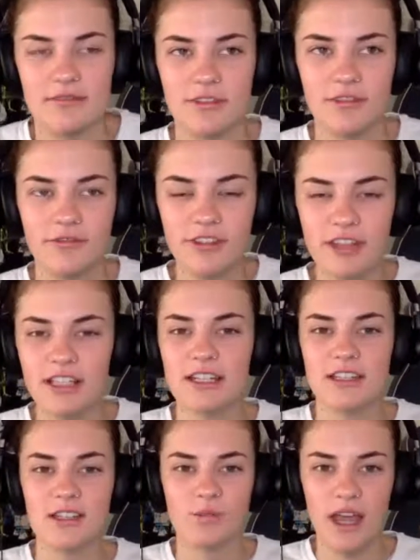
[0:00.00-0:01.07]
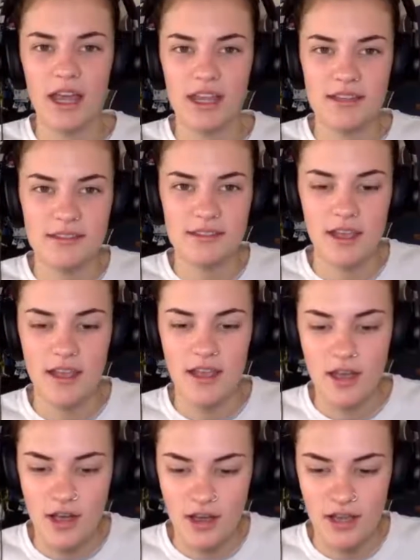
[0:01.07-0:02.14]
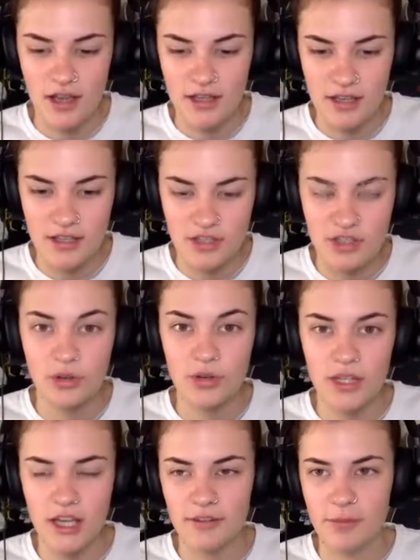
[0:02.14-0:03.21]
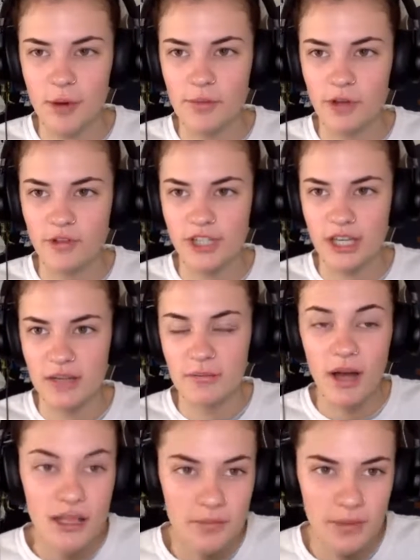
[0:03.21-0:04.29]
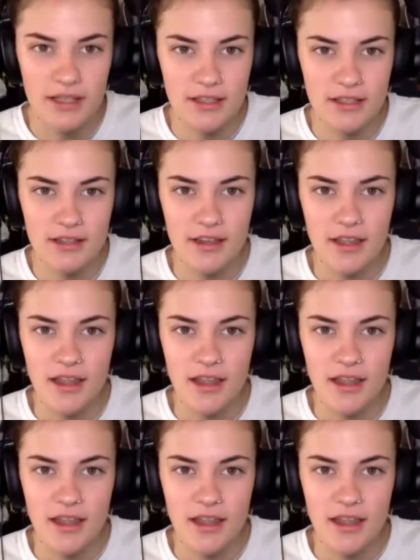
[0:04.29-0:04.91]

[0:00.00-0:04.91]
villainous ways and storyline of pop culture, in my opinion.